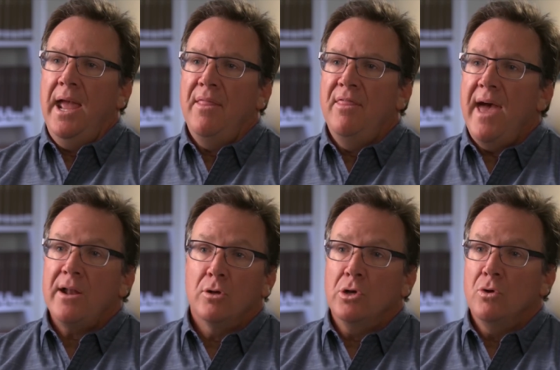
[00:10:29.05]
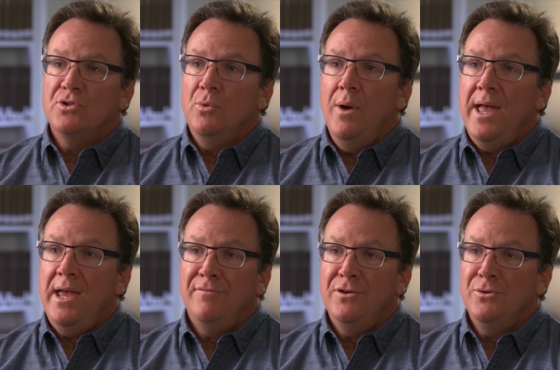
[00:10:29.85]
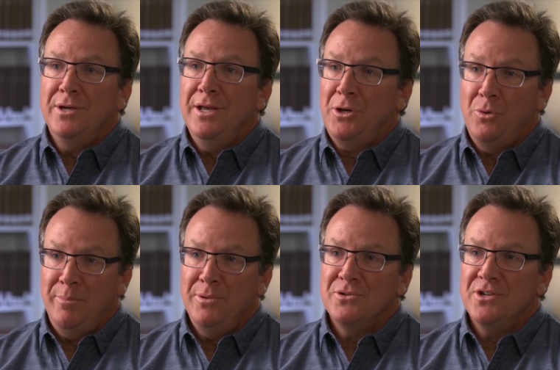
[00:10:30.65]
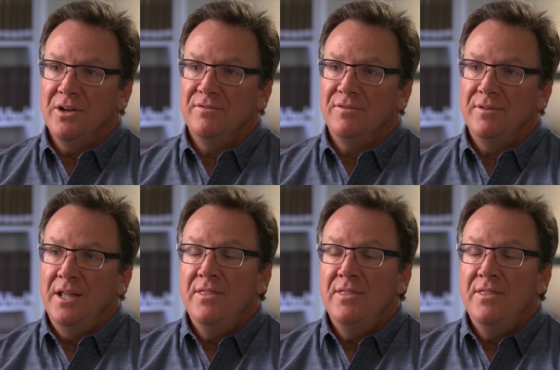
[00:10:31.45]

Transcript: And that all goes away if you equip yourself.